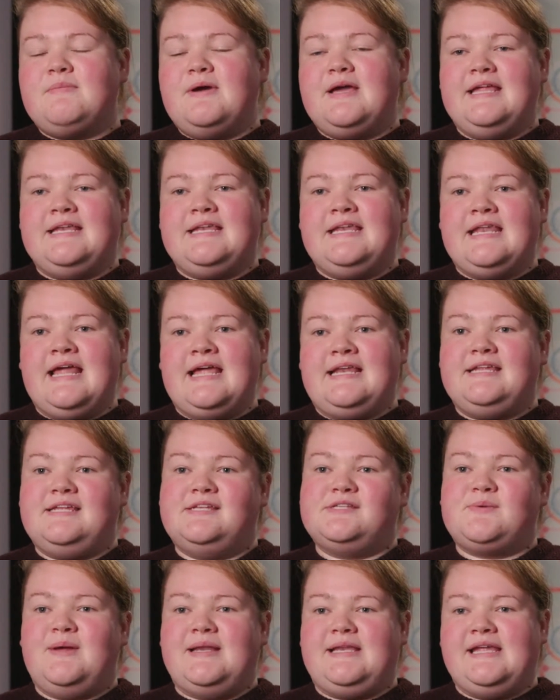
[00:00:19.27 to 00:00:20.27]
In
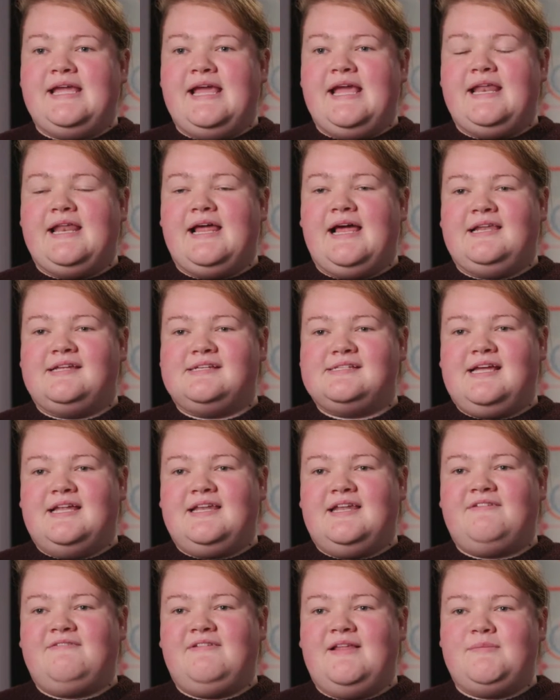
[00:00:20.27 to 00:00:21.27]
1928,
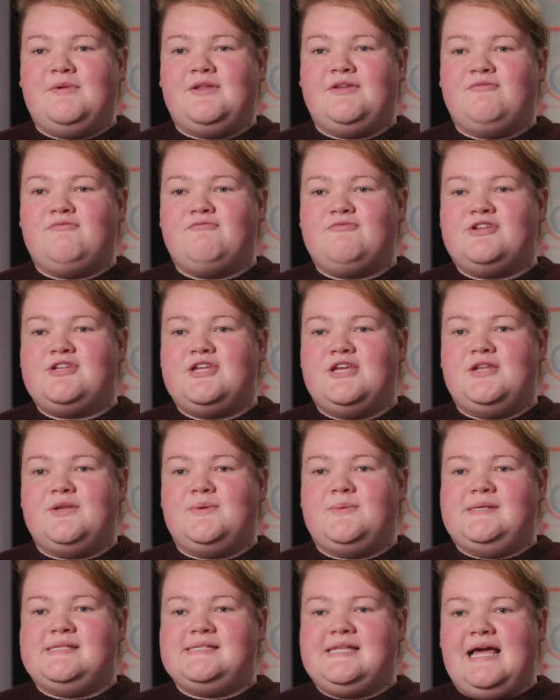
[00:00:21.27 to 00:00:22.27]
Alexander Fleming returned
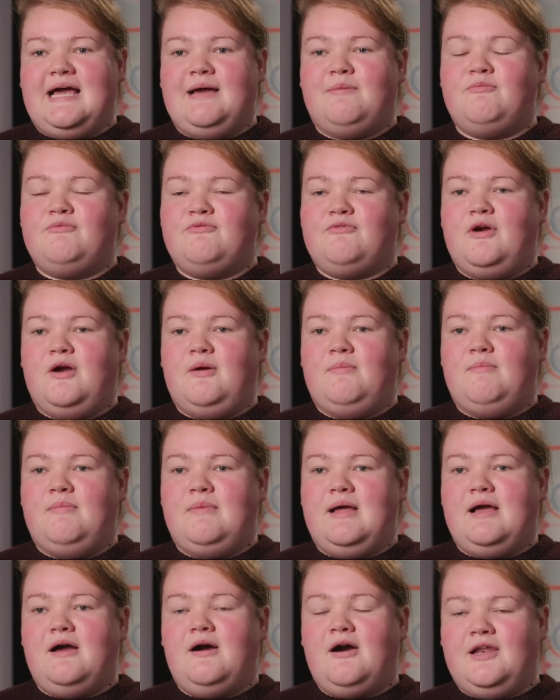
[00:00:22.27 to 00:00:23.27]
to his lab
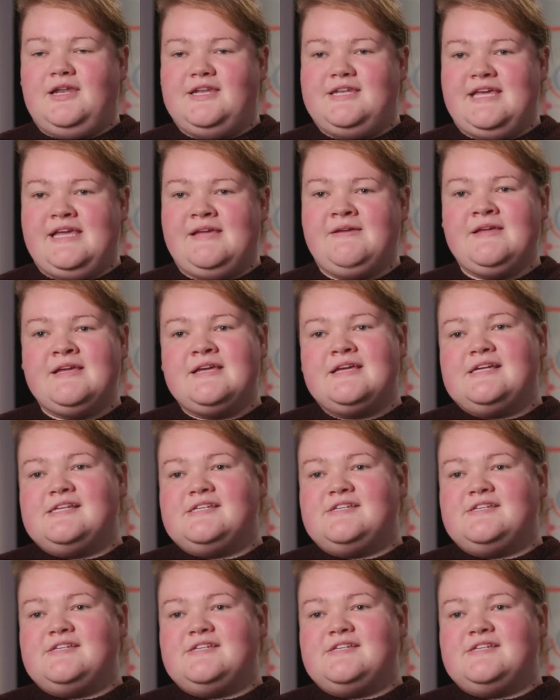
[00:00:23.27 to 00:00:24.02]
from a holiday